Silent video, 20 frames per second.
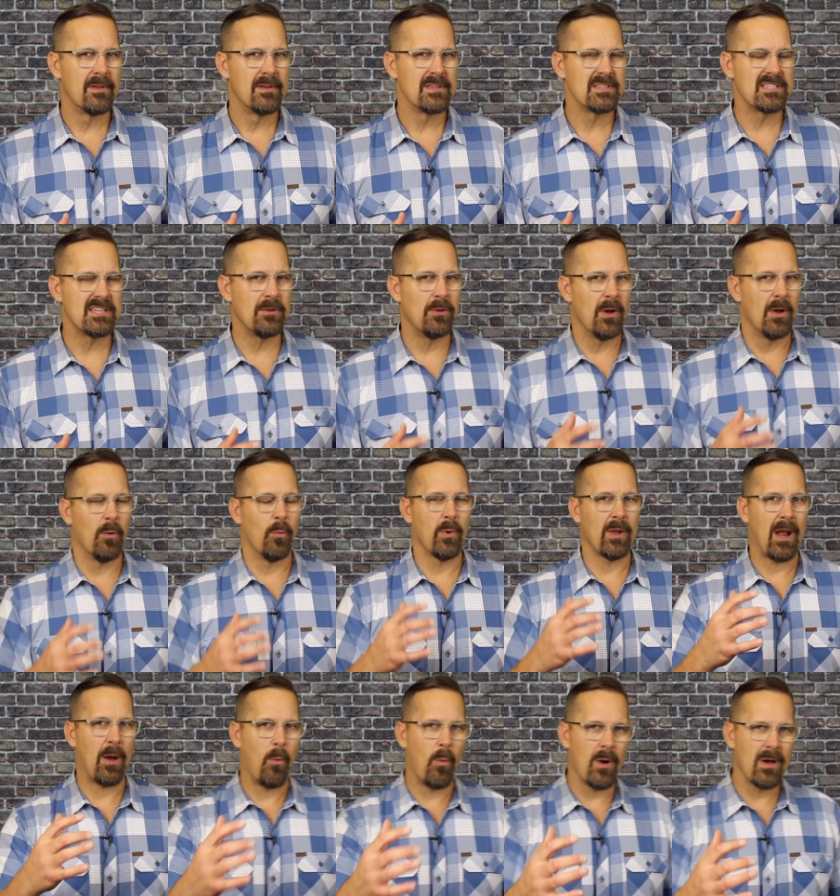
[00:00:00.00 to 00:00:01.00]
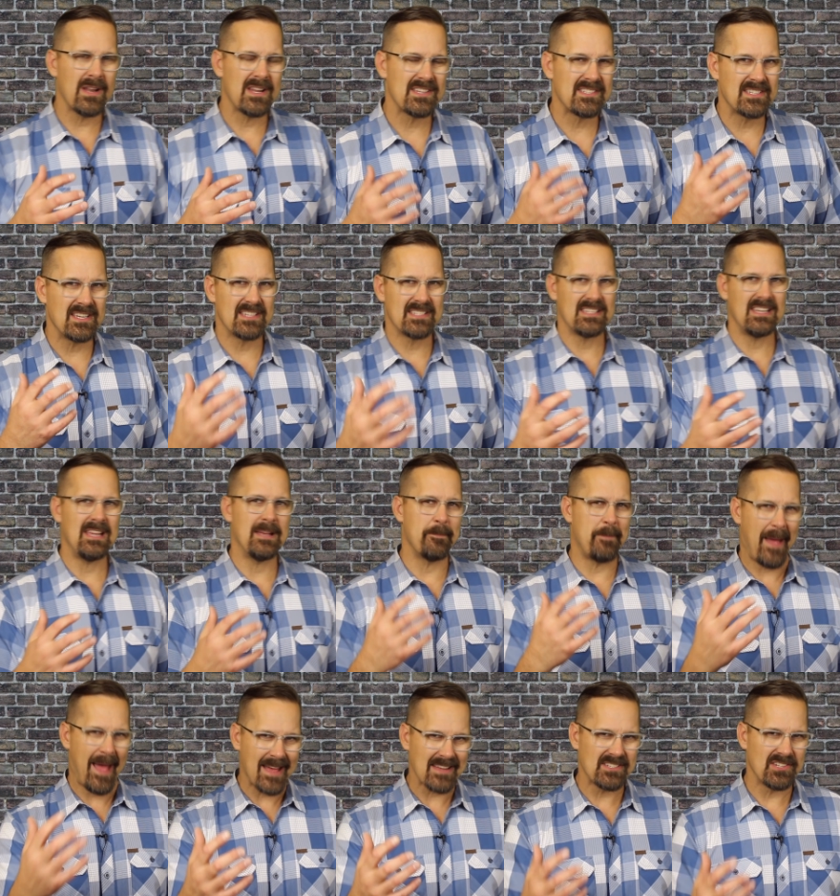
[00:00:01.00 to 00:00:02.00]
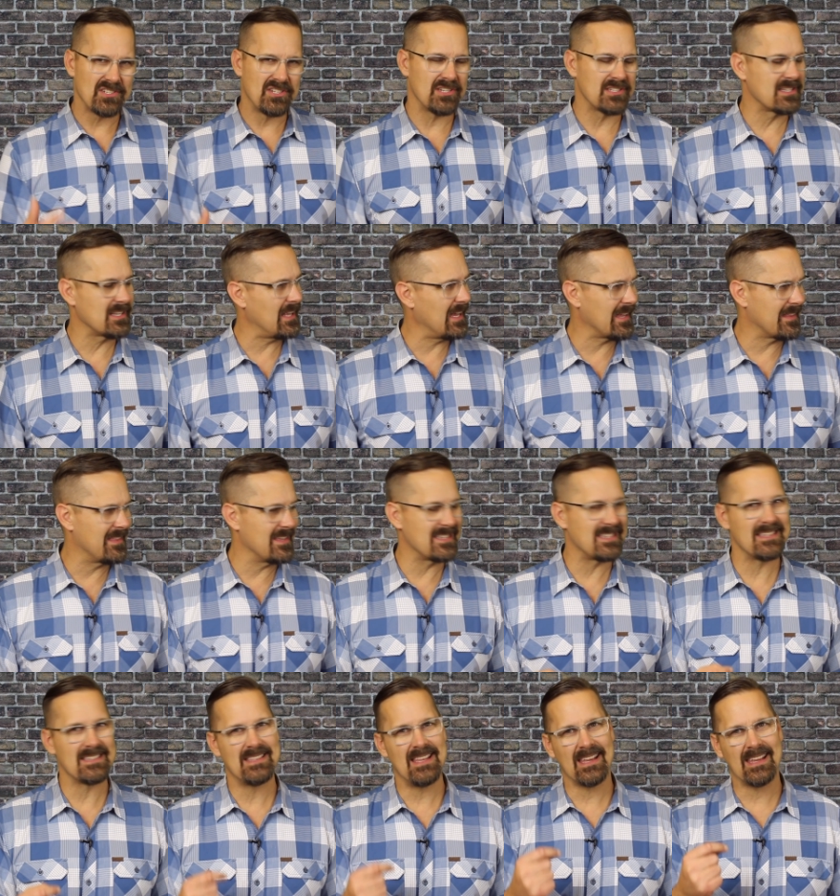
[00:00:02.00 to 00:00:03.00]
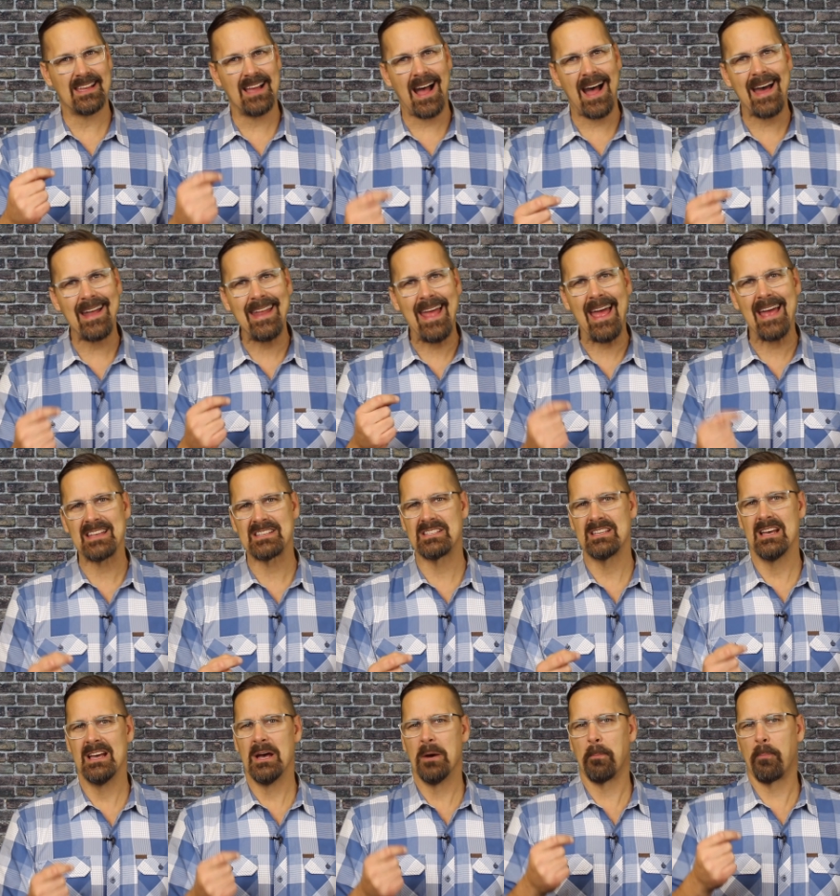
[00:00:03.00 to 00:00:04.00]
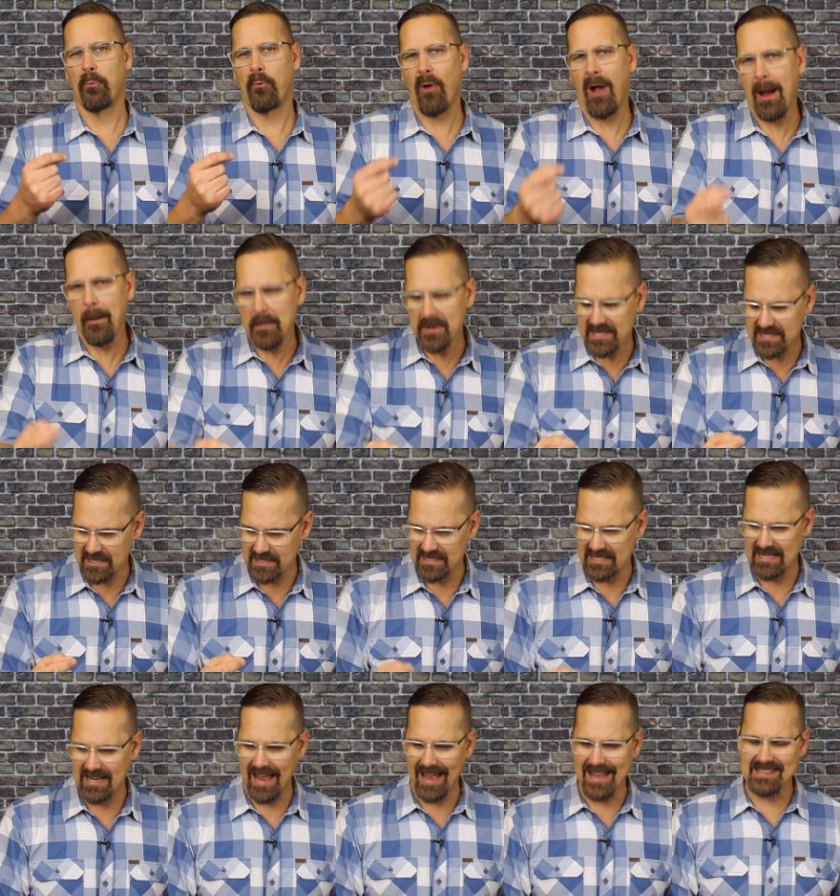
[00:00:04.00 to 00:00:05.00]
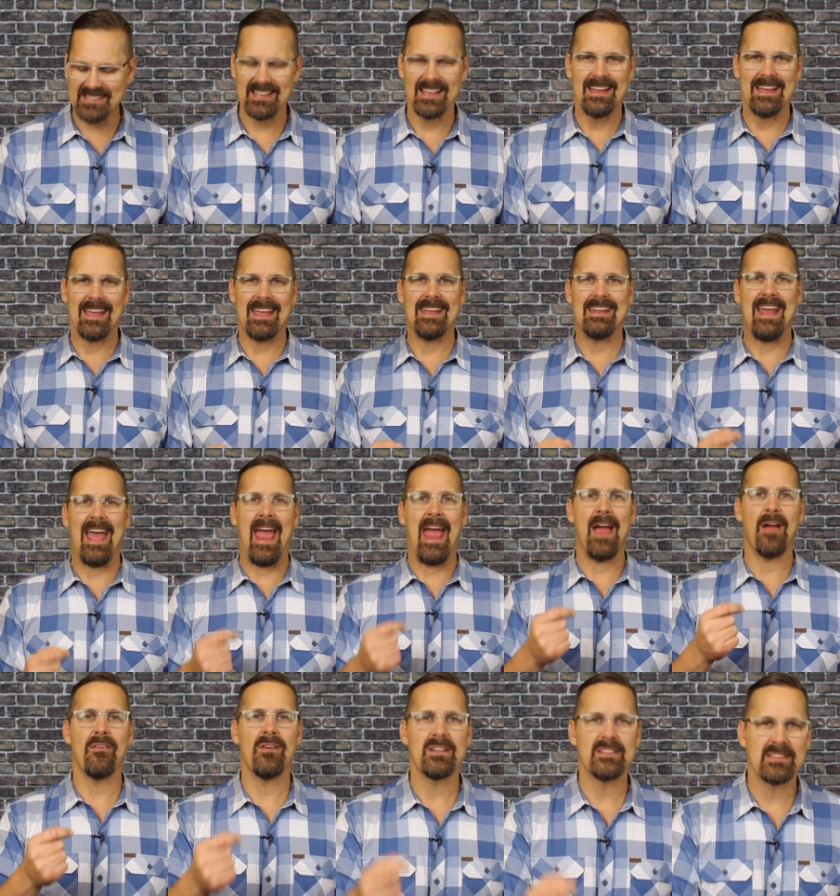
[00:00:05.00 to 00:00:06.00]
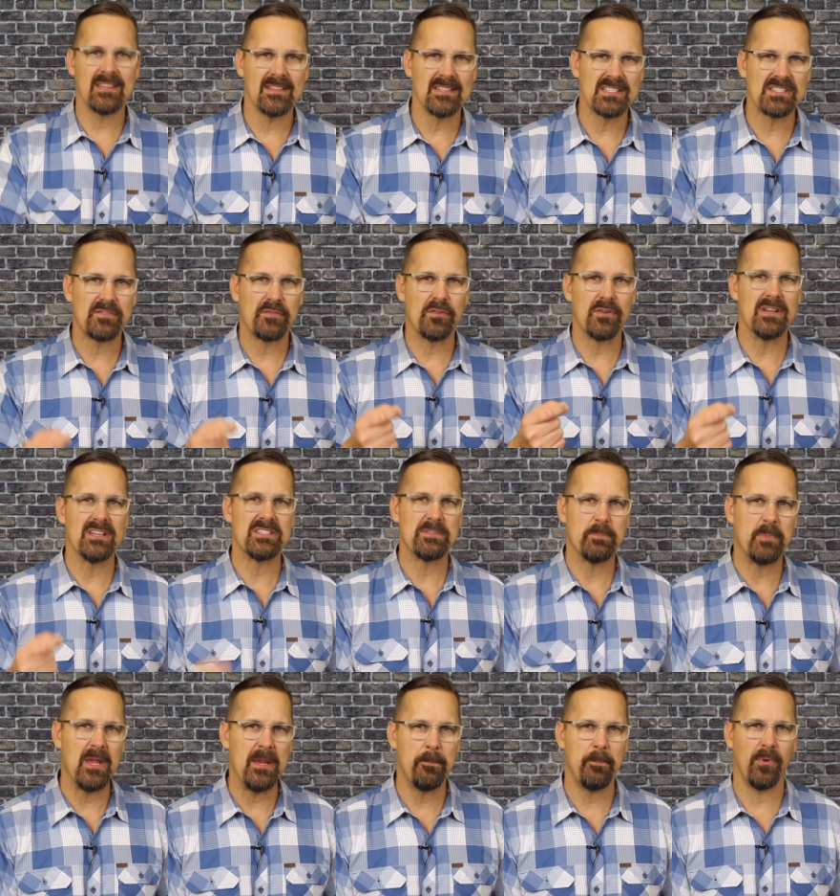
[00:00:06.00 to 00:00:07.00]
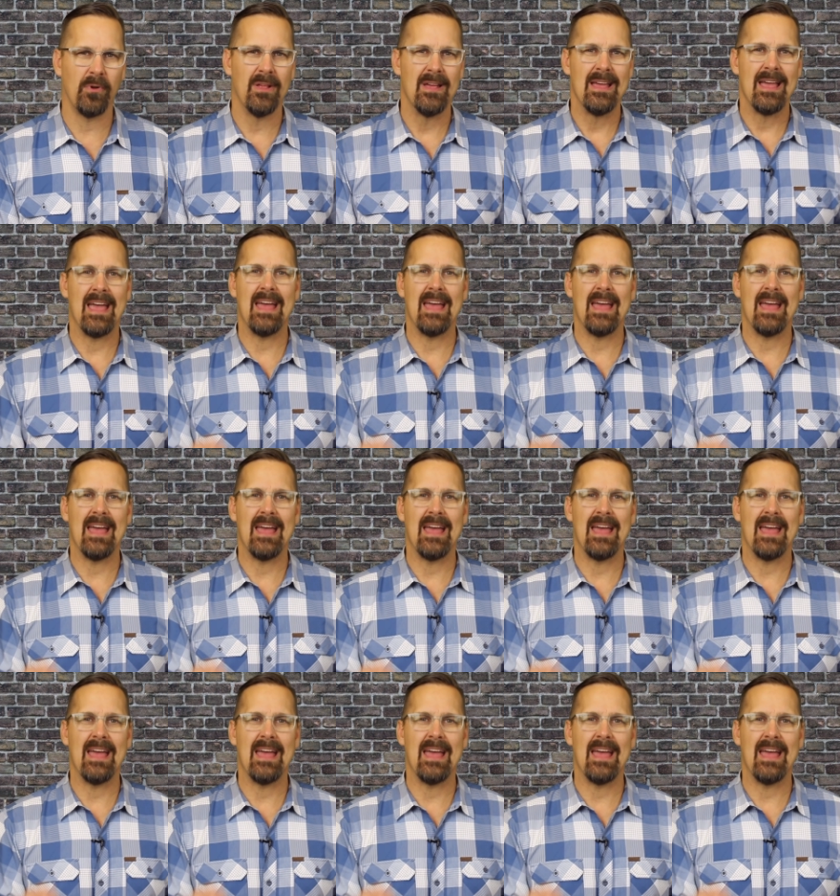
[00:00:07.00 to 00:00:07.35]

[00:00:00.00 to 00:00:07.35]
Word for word: See, what I want us to see in passages like this is that God has promises, He has inheritance for His people,